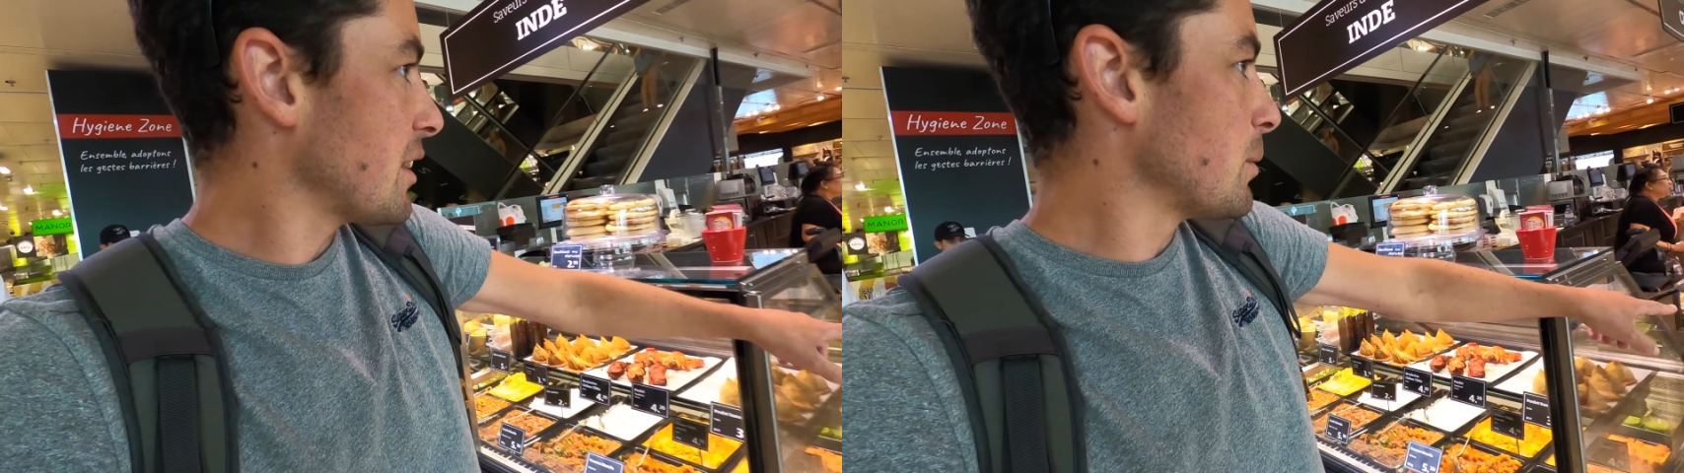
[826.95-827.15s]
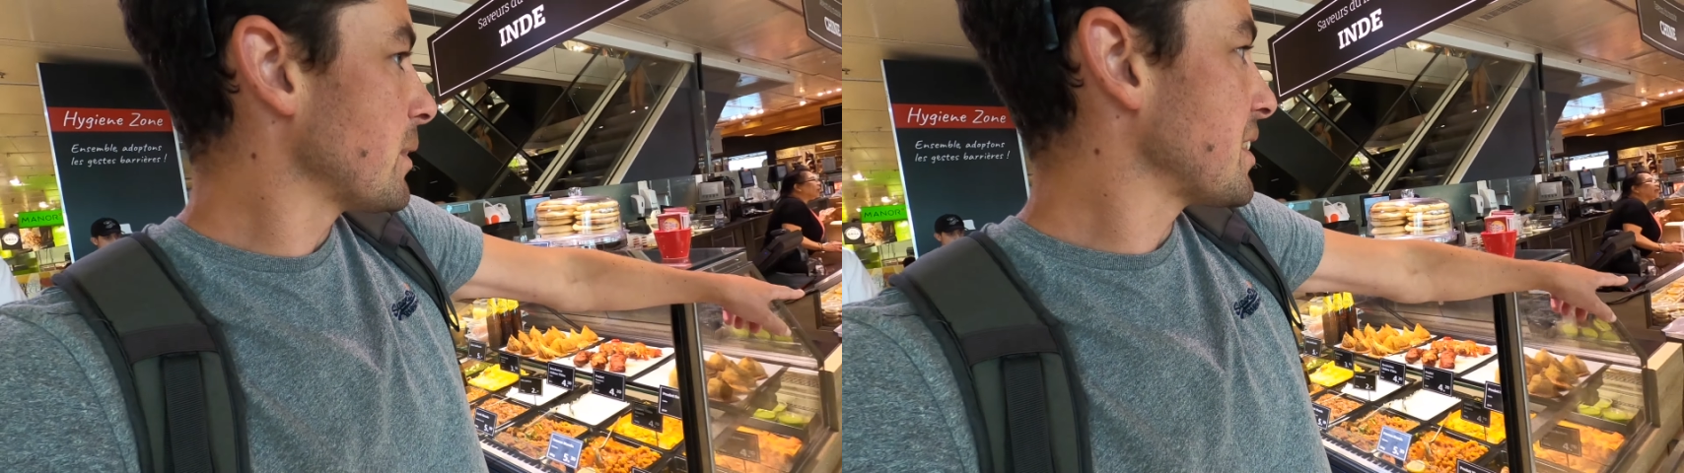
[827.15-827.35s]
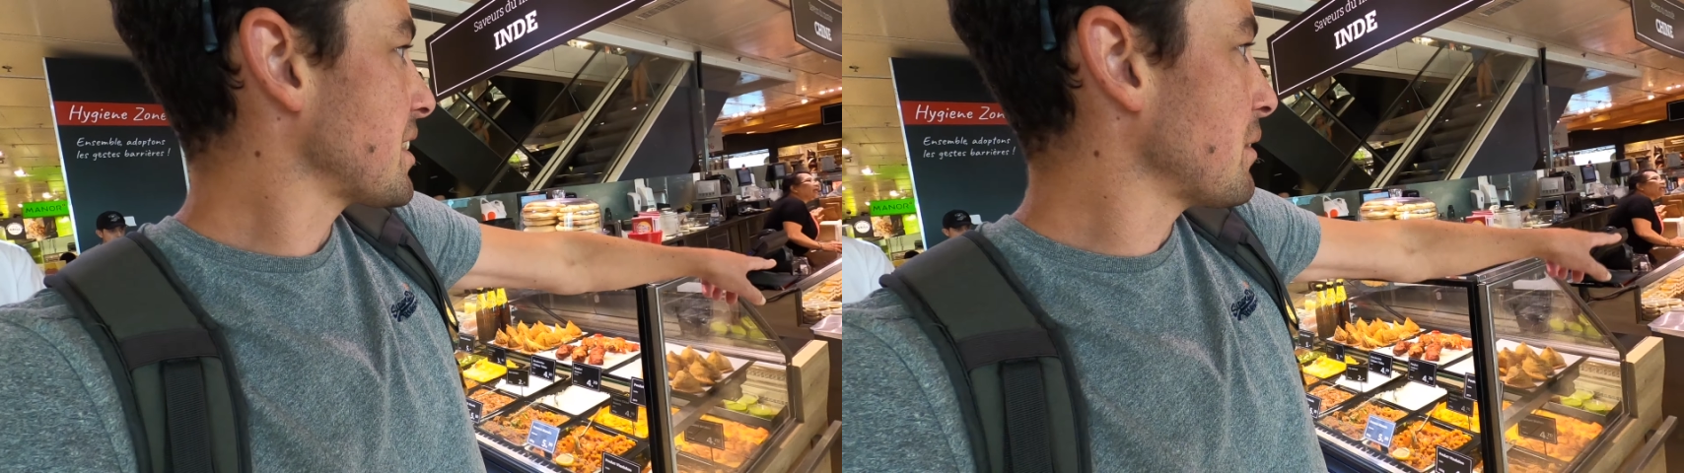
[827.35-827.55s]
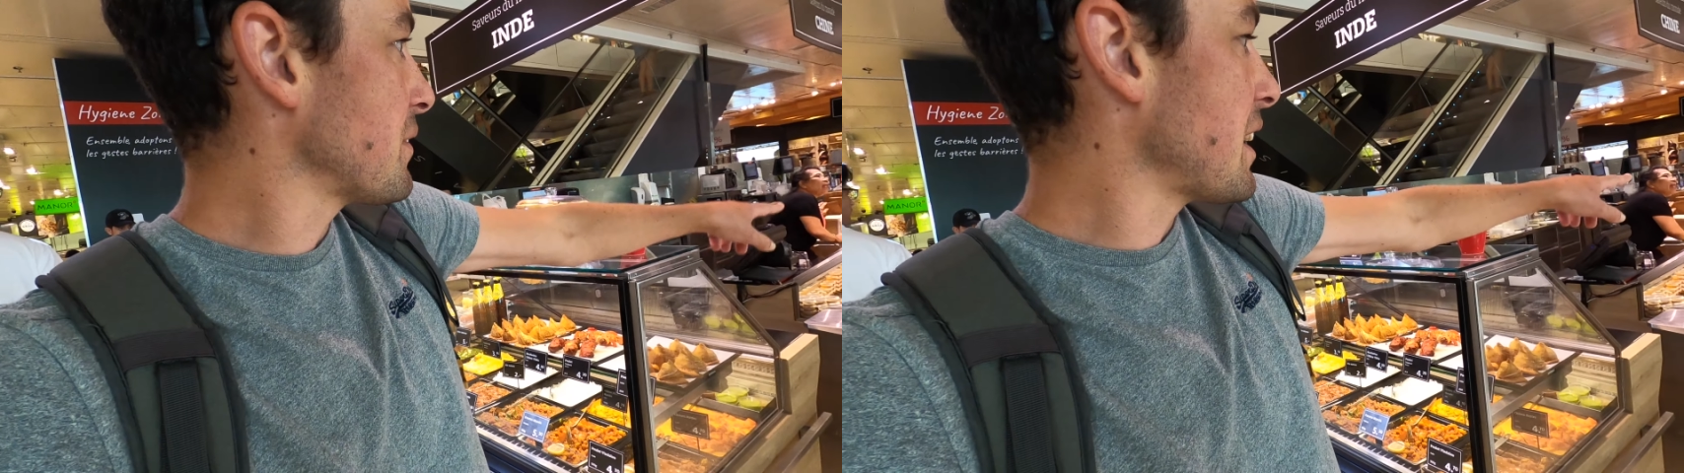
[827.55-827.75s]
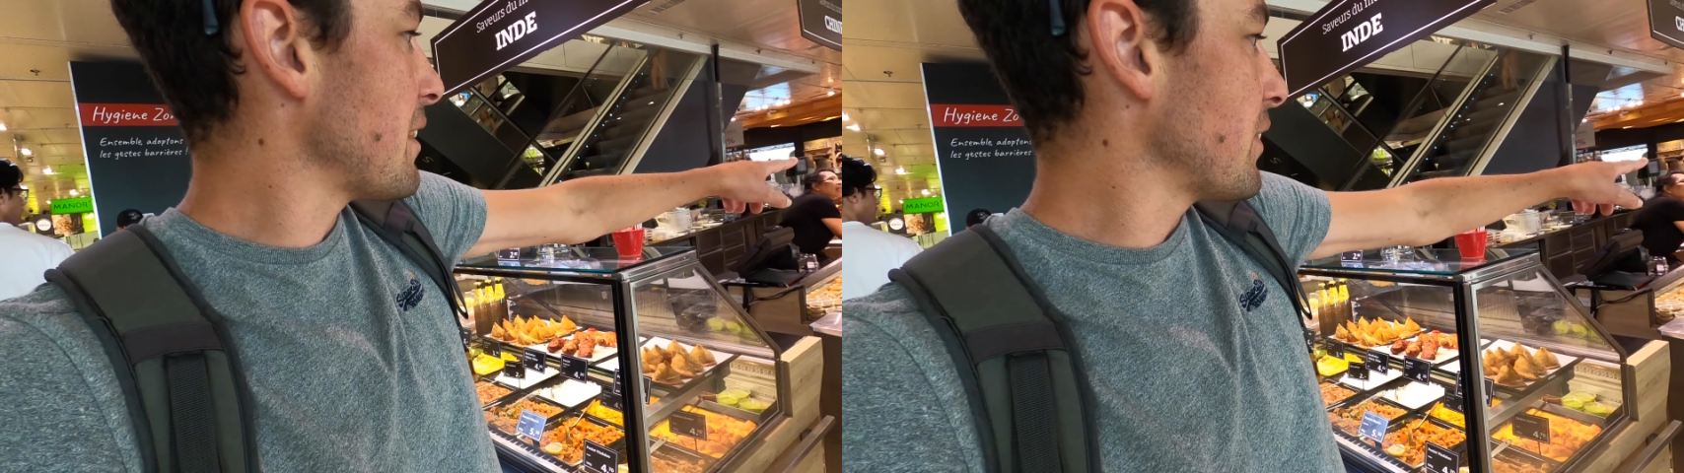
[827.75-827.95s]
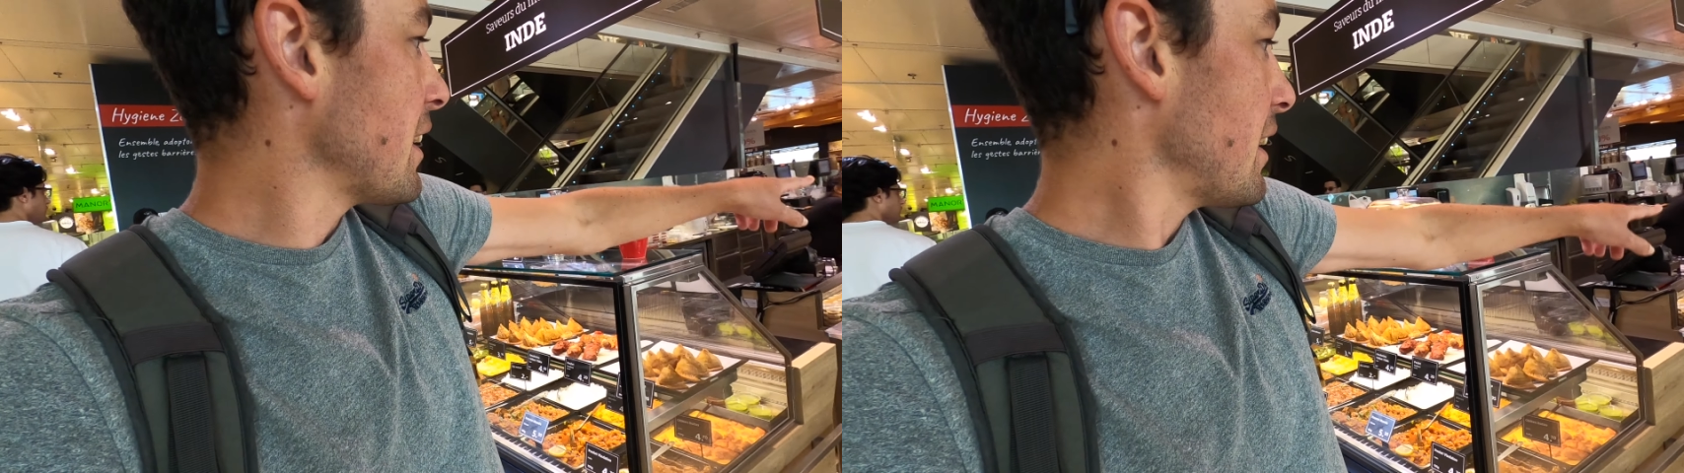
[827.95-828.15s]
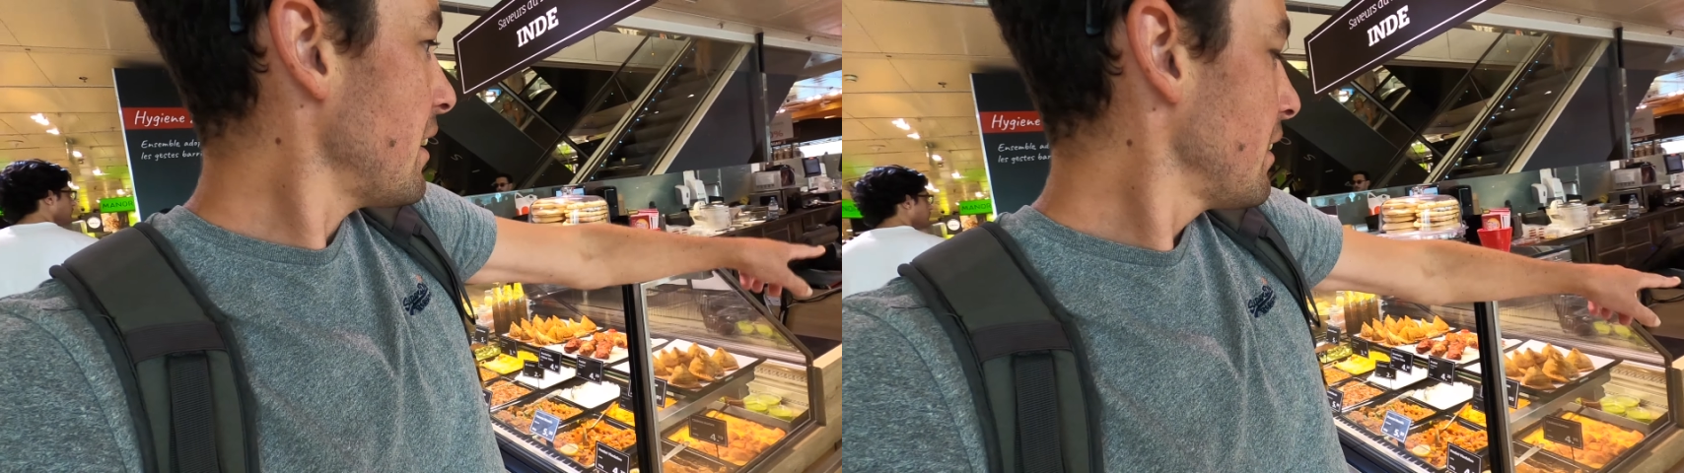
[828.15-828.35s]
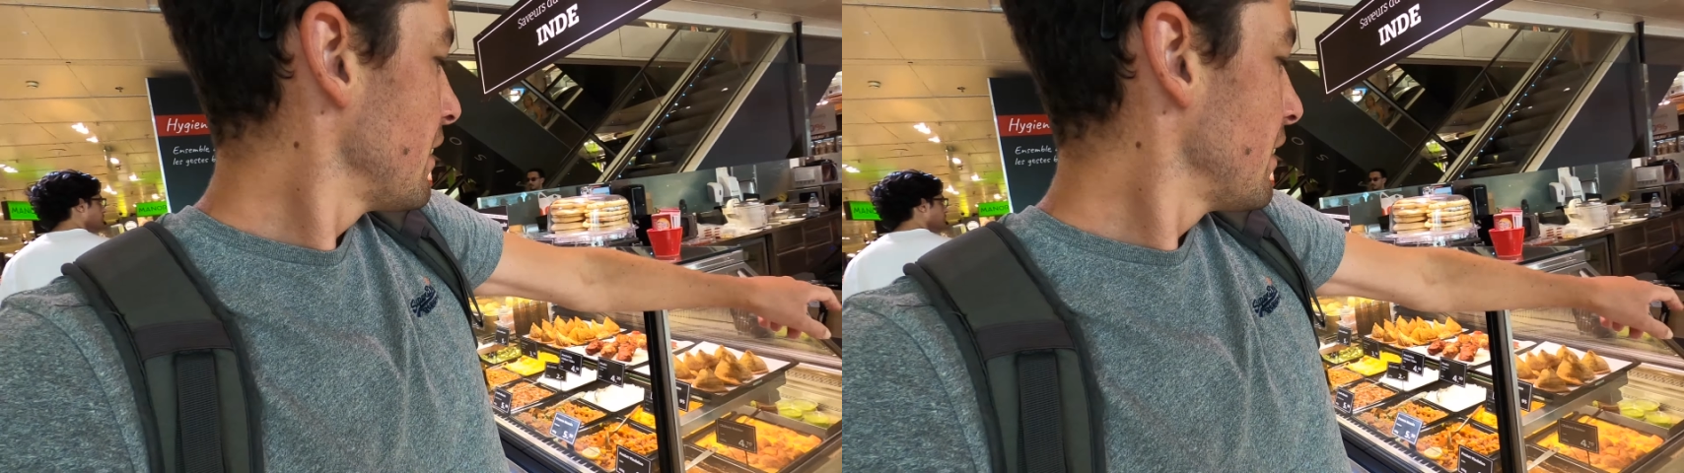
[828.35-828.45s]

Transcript: and all the stuff down there.